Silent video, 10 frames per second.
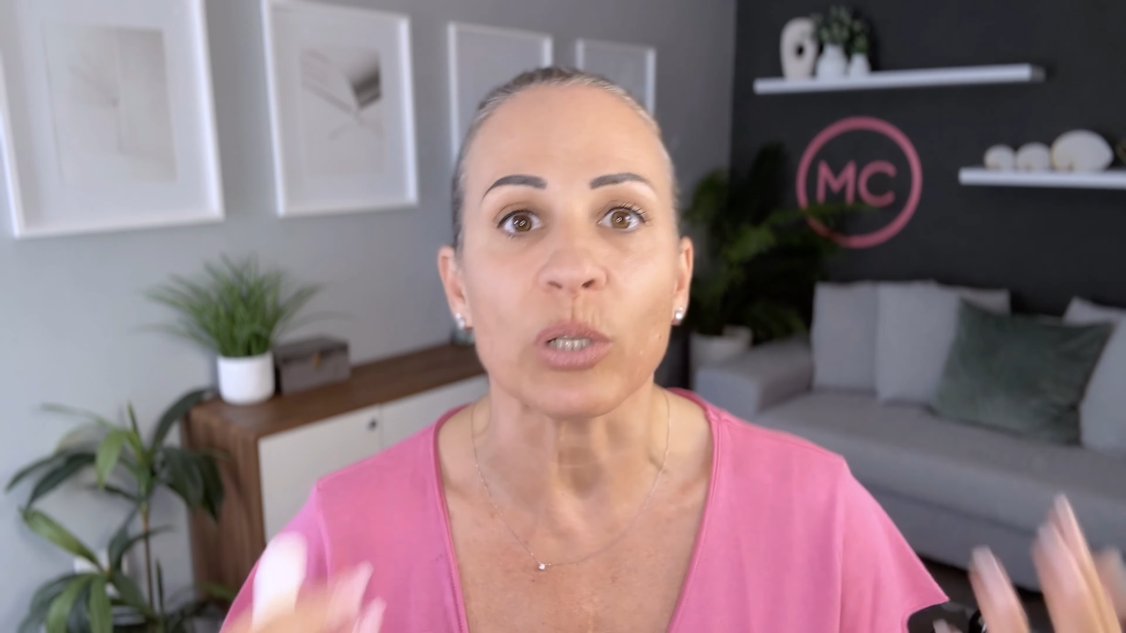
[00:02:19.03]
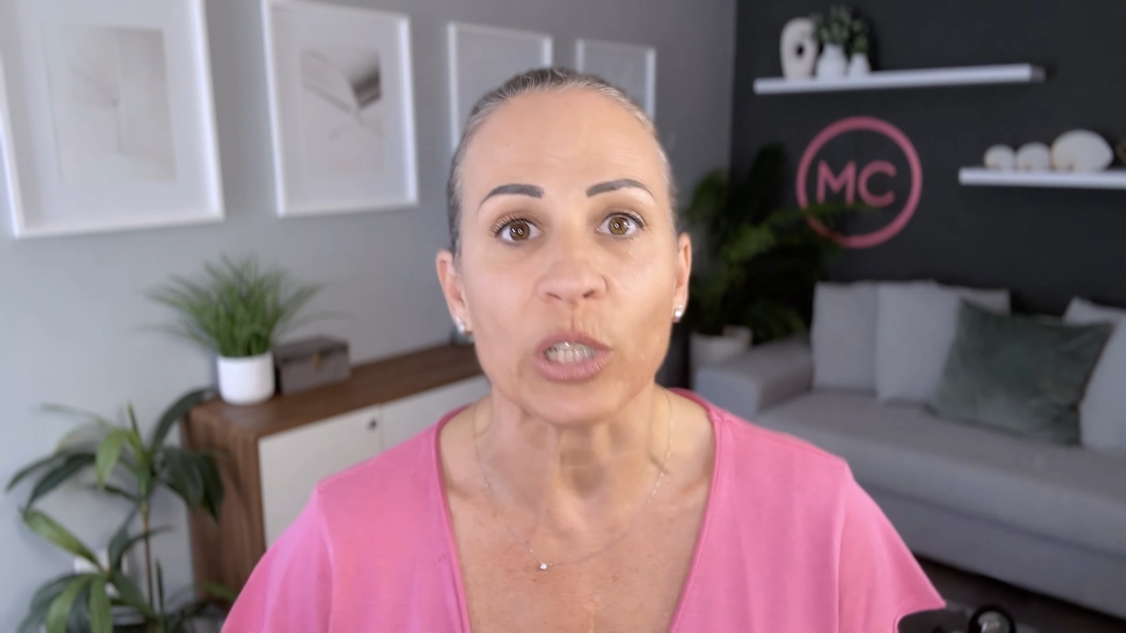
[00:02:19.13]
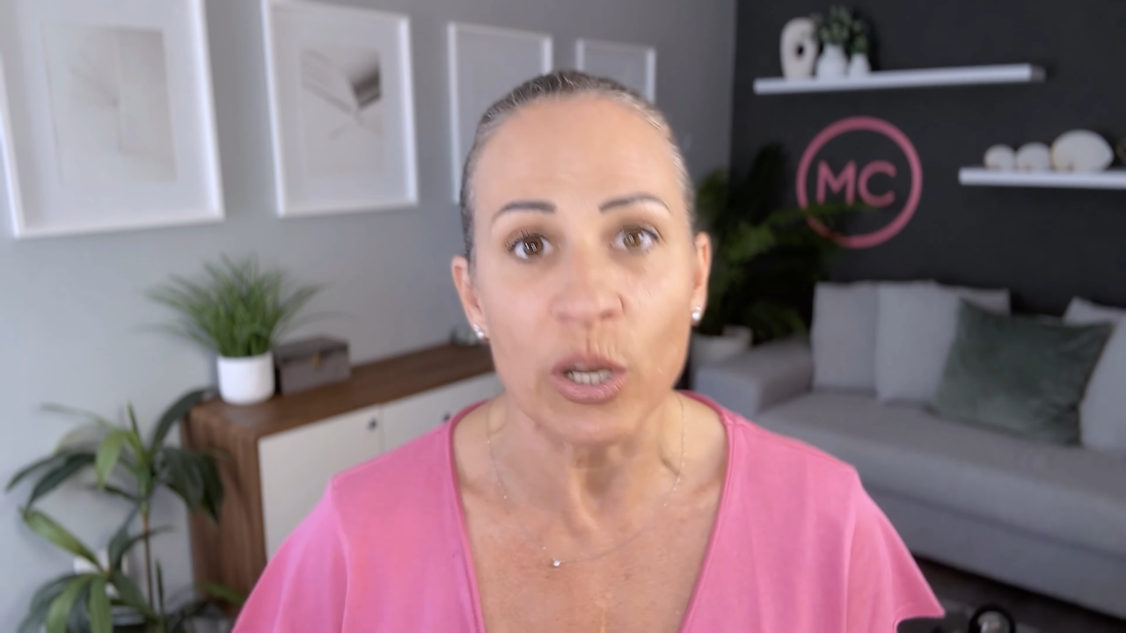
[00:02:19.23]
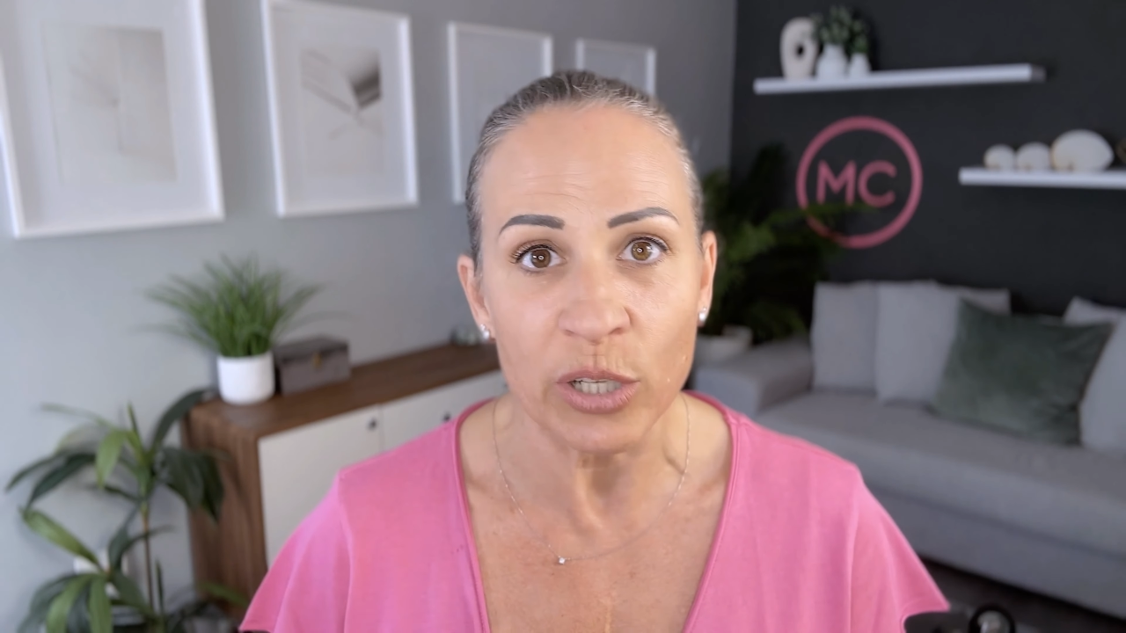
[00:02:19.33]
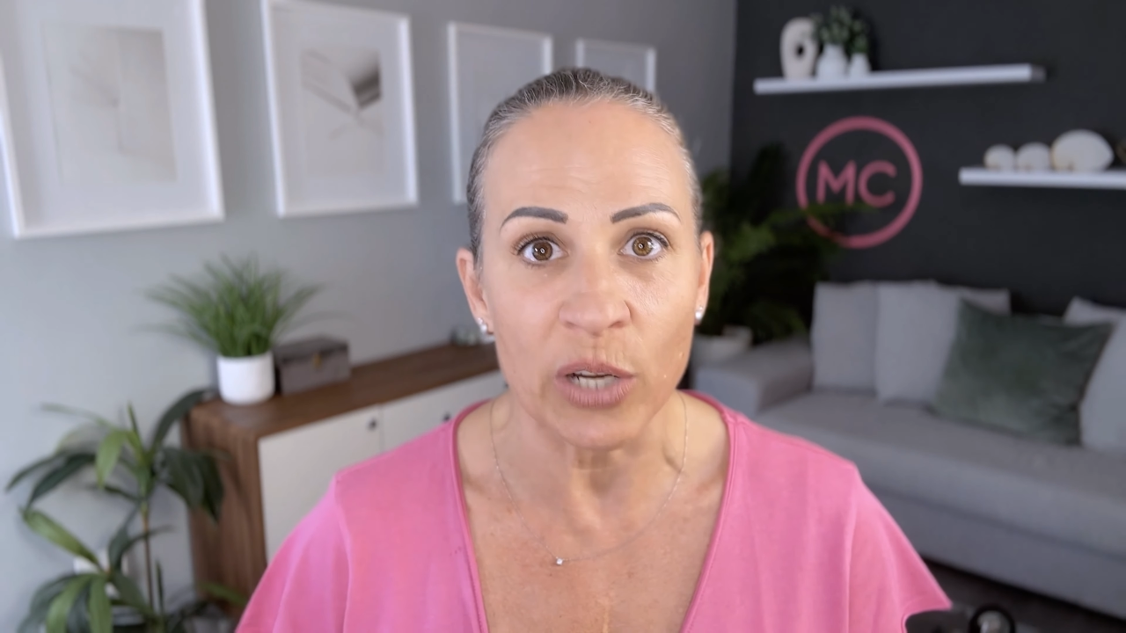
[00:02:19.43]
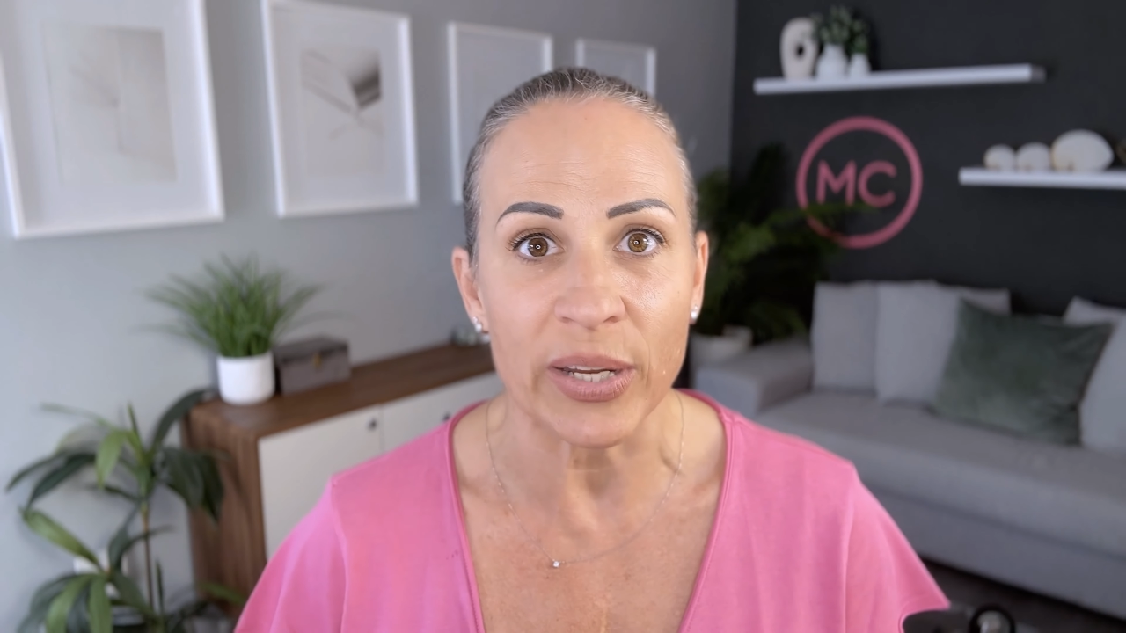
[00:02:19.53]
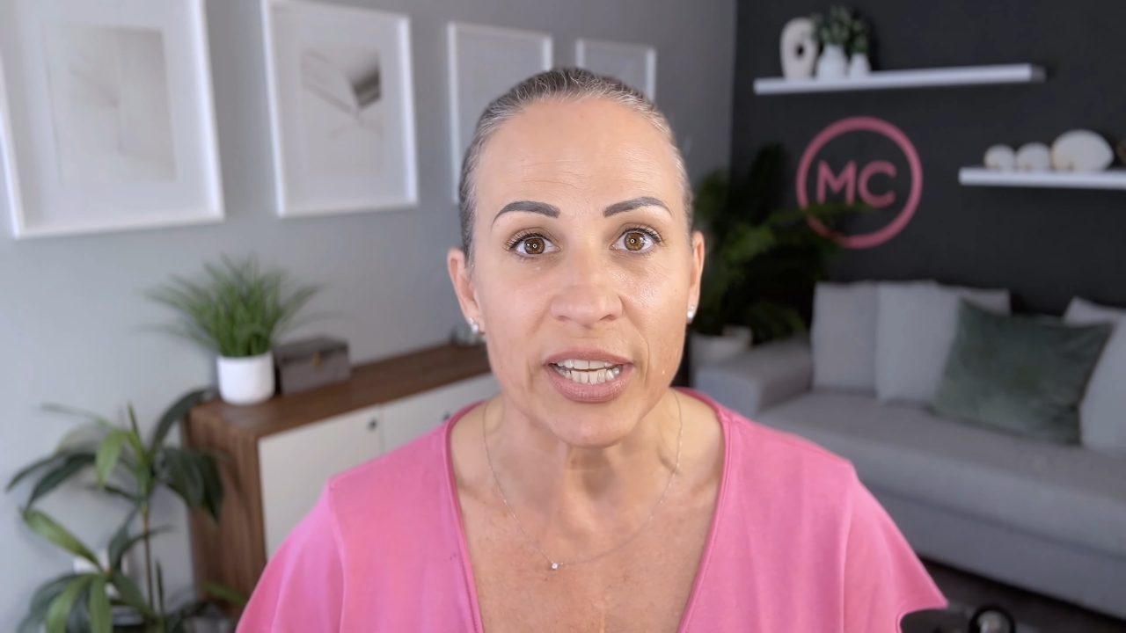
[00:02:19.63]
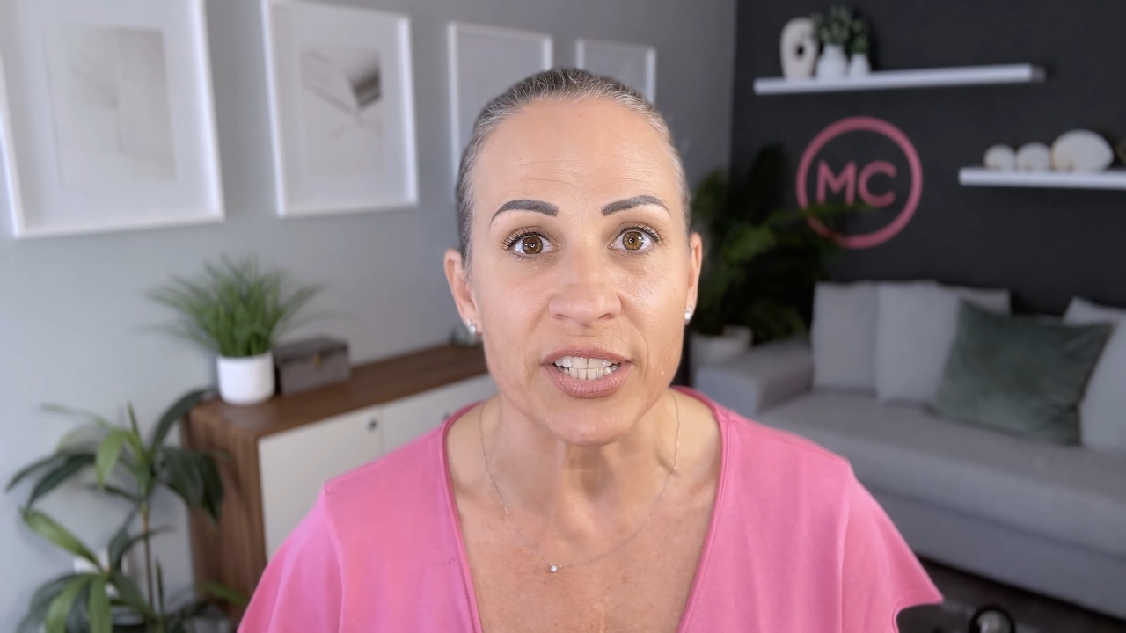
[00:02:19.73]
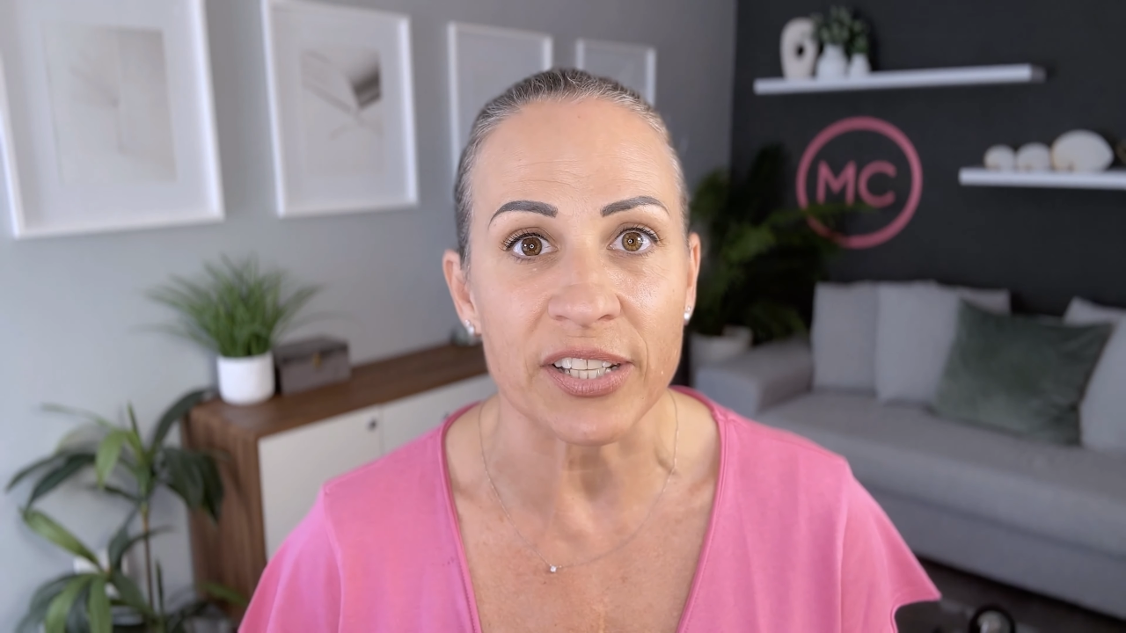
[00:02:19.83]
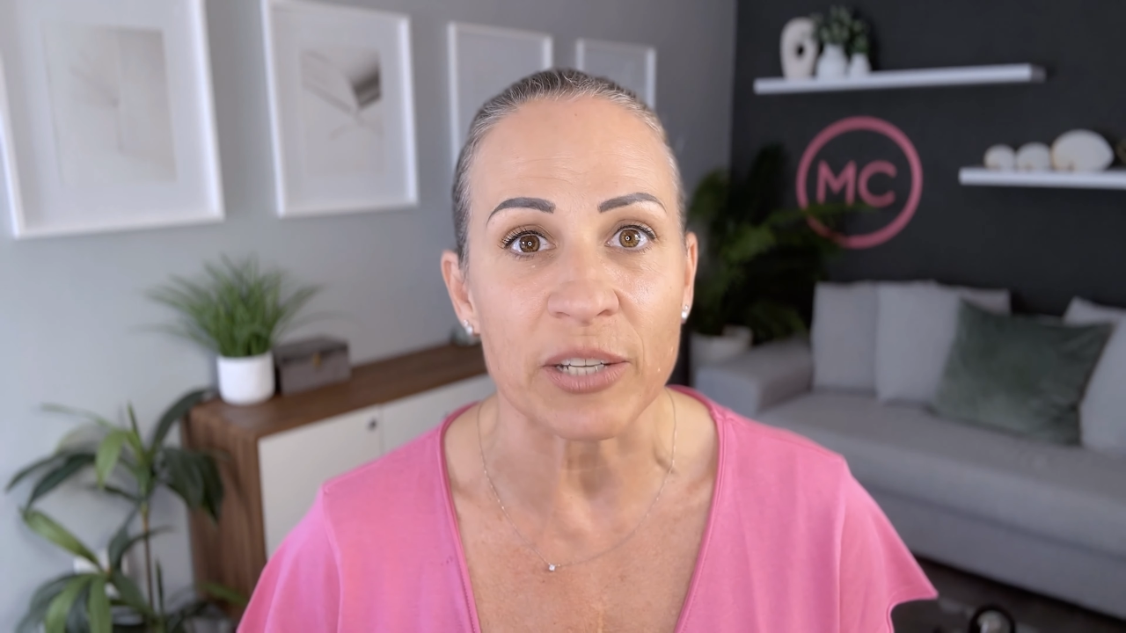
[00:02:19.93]
logo
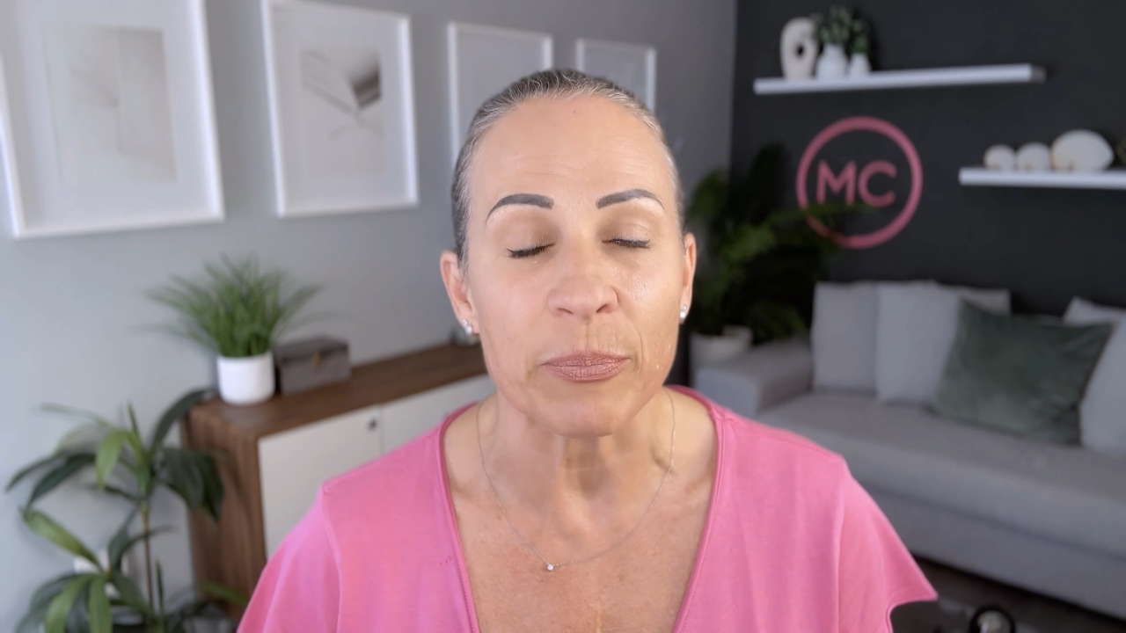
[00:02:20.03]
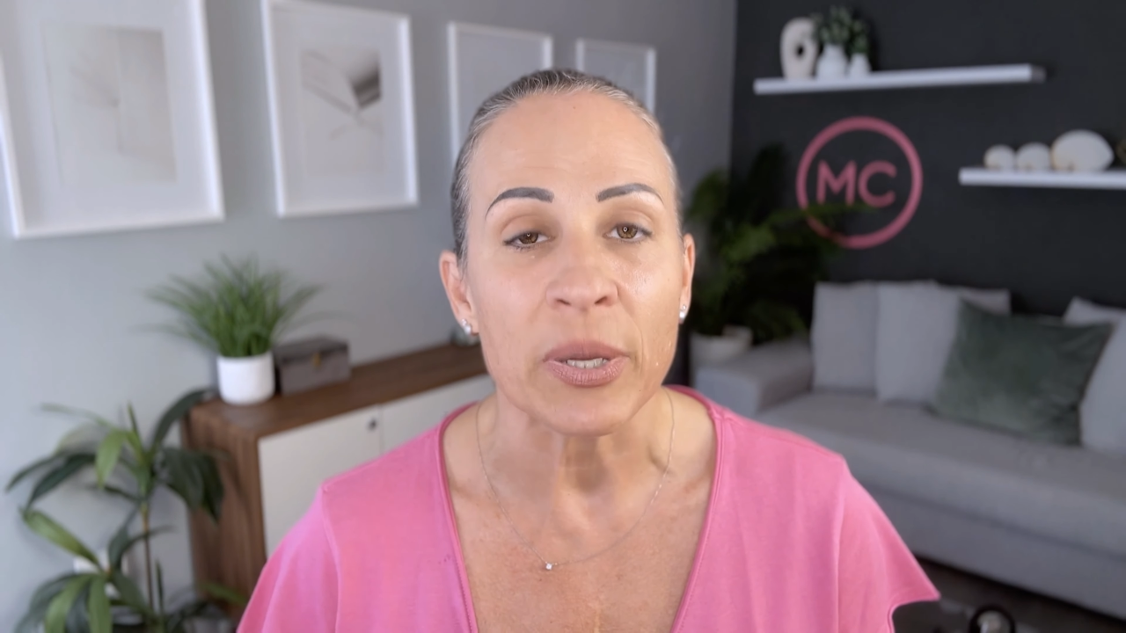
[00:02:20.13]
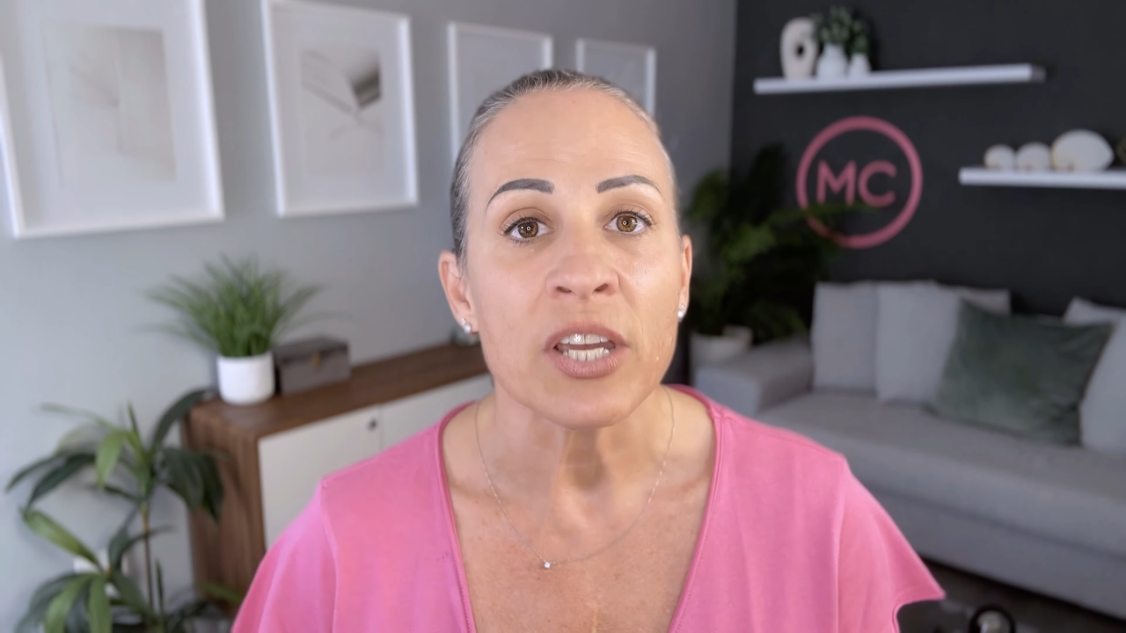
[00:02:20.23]
into them.